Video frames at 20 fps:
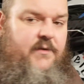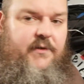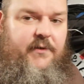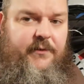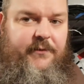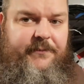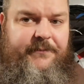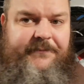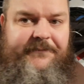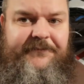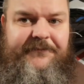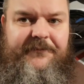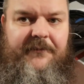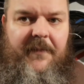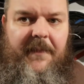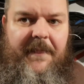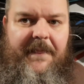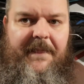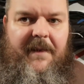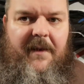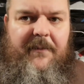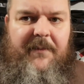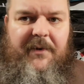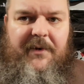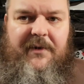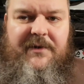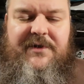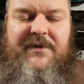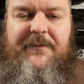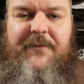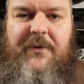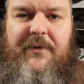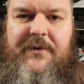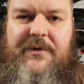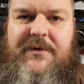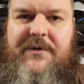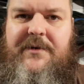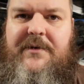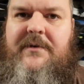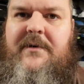So, because the
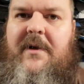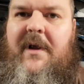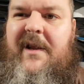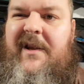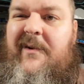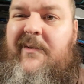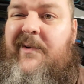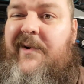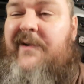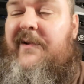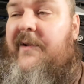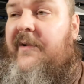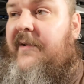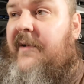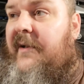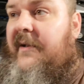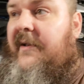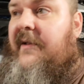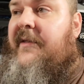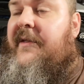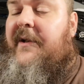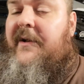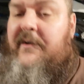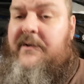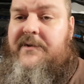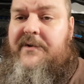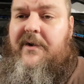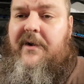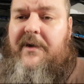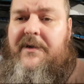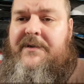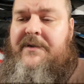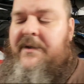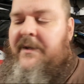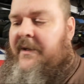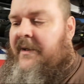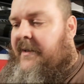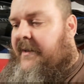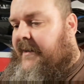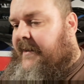boots, and you wear the, like, the thicker socks,
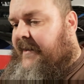